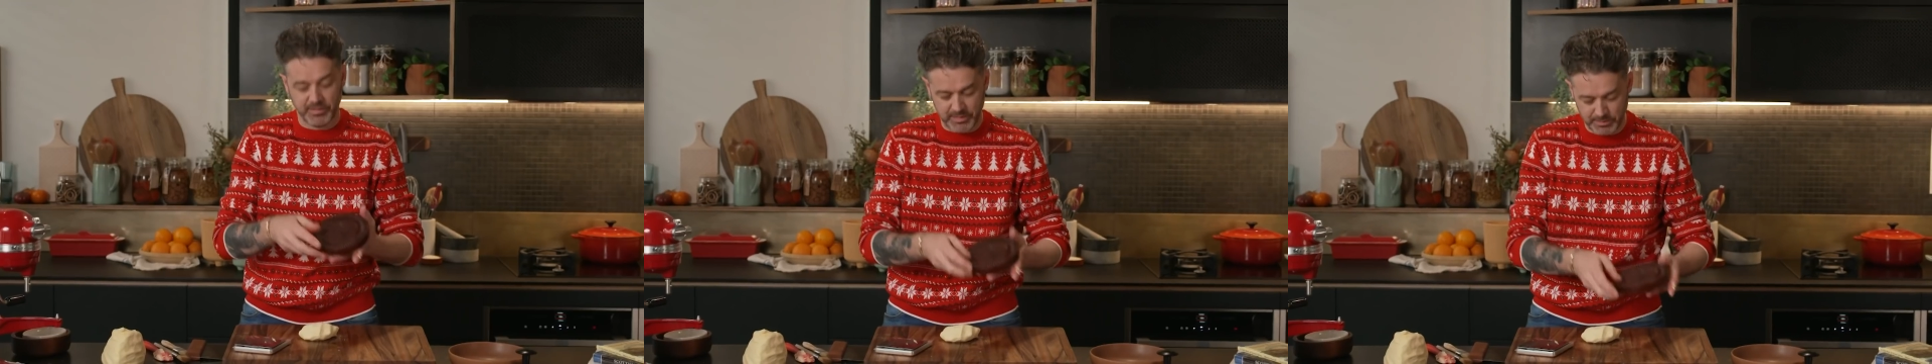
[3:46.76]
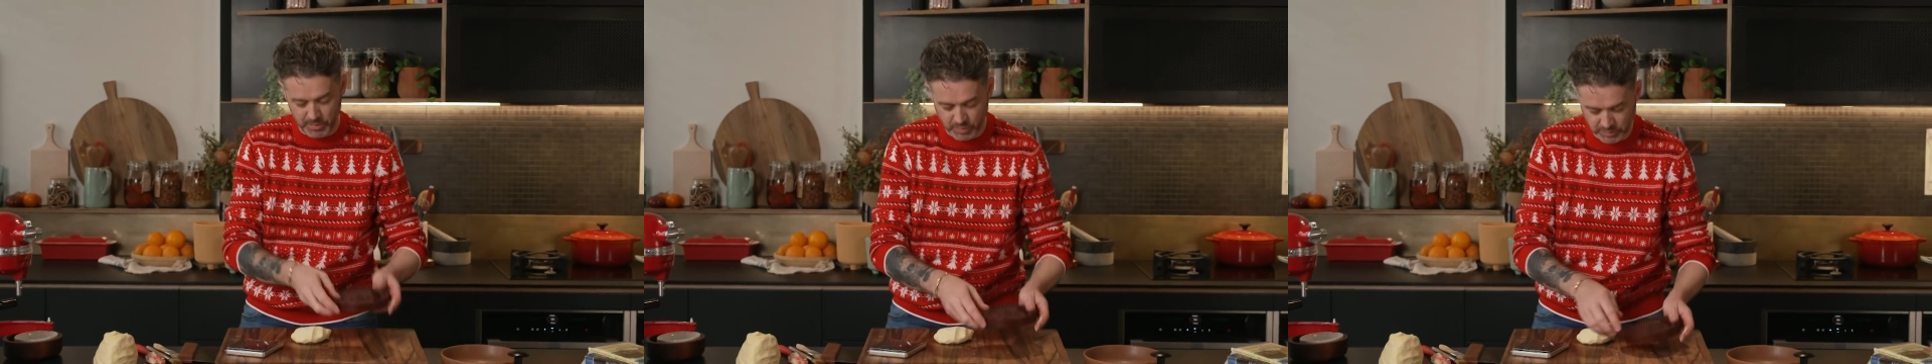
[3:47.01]
of the
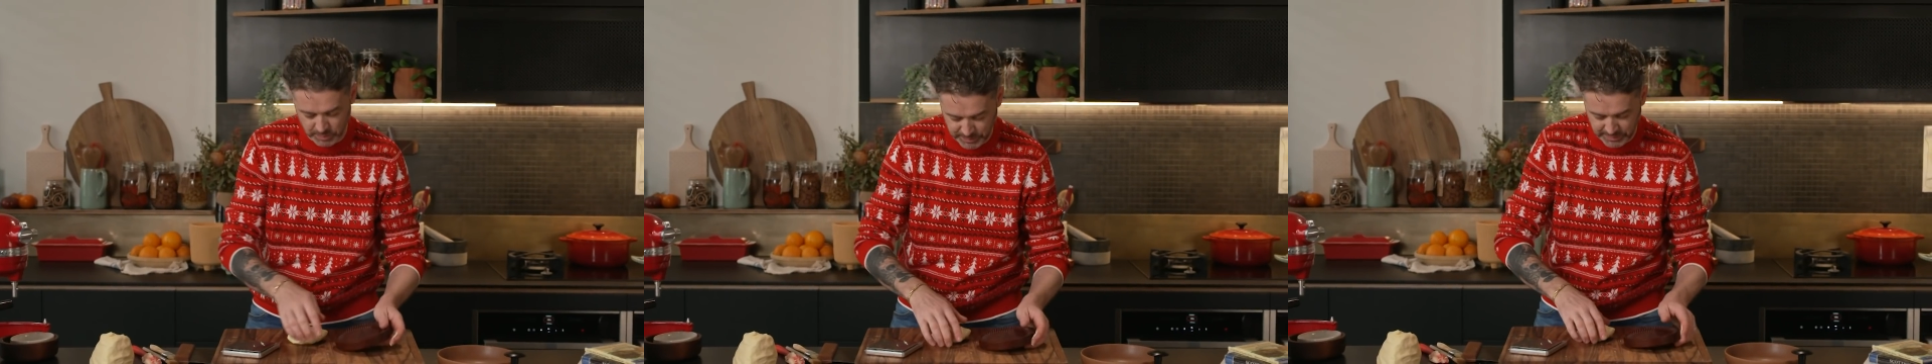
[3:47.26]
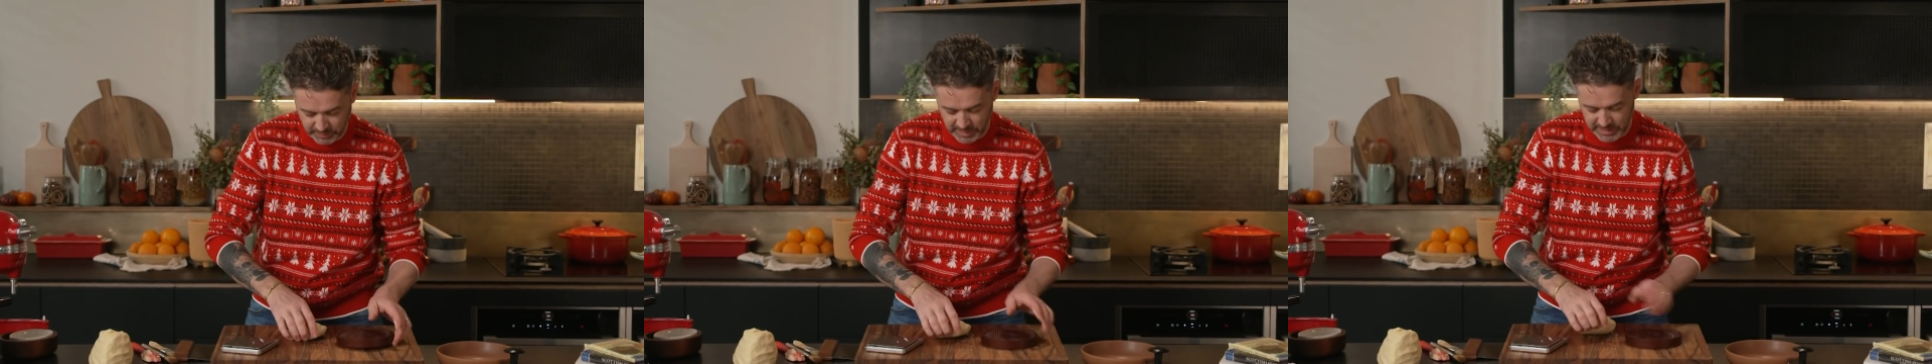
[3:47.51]
mold will
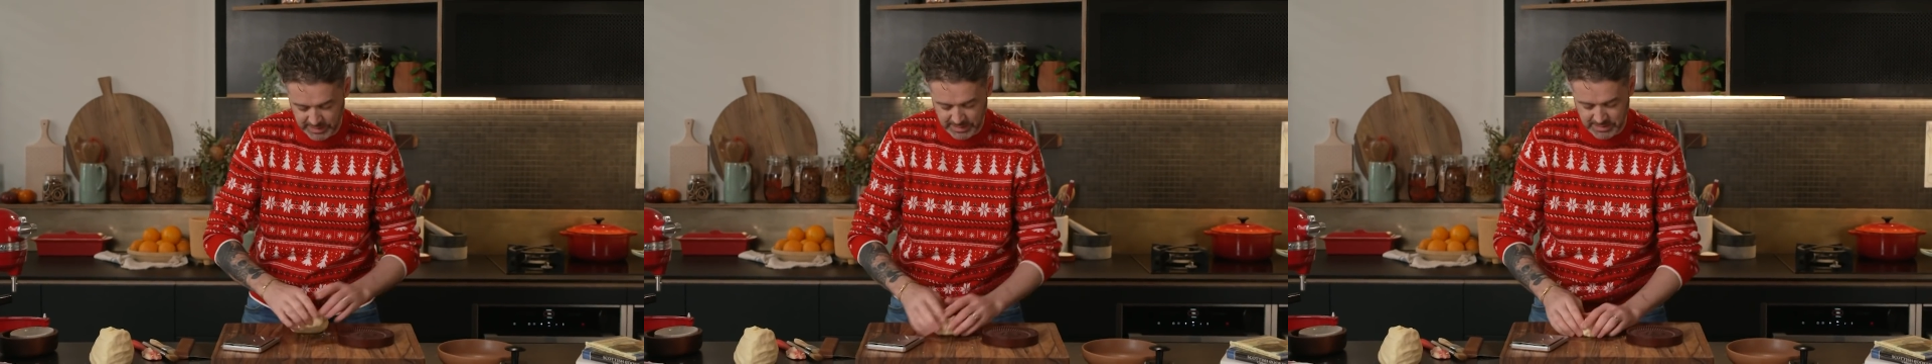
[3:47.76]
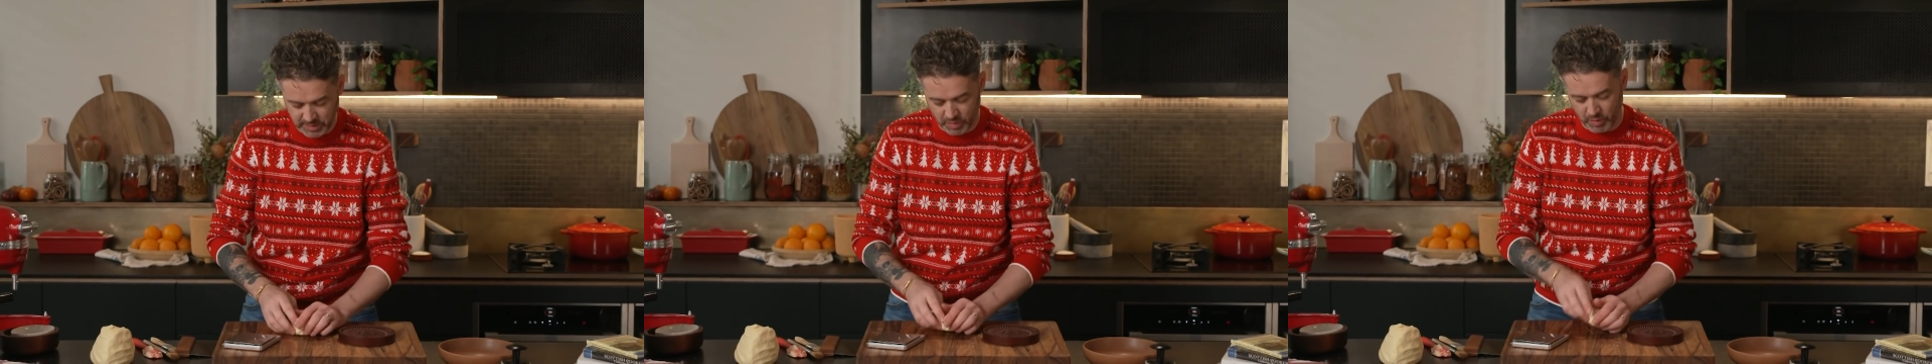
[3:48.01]
be, right? And
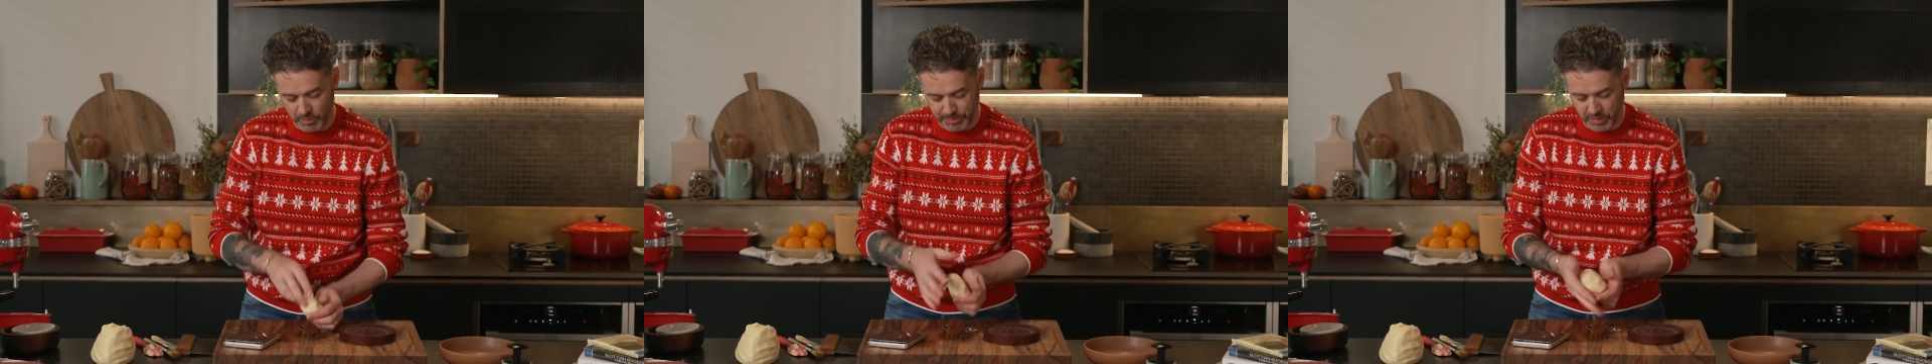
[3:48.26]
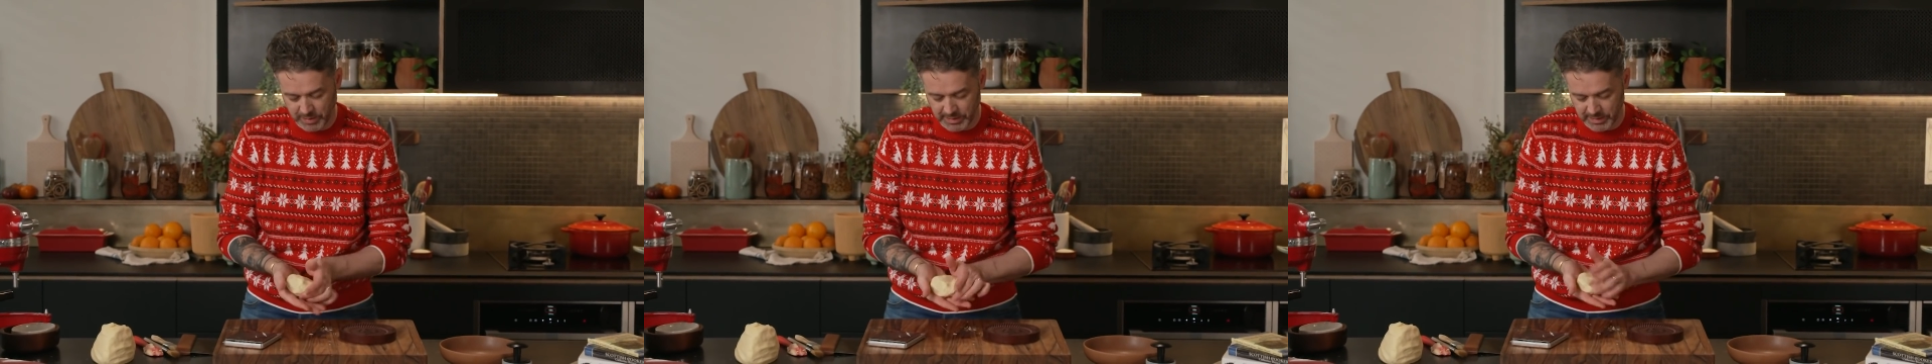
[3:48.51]
that's the whole
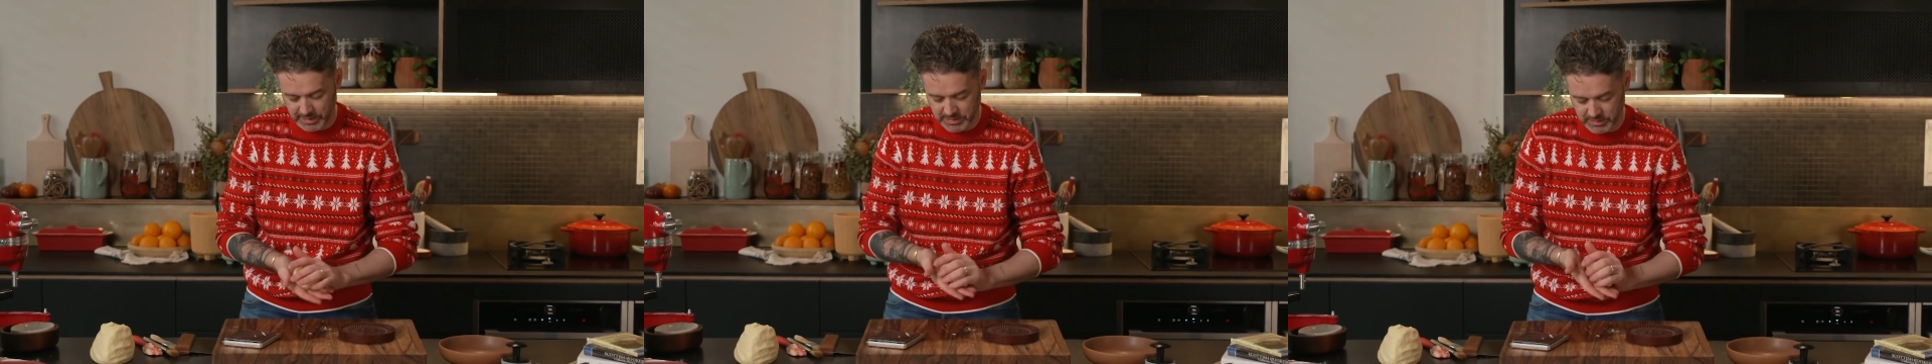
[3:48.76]
point of this.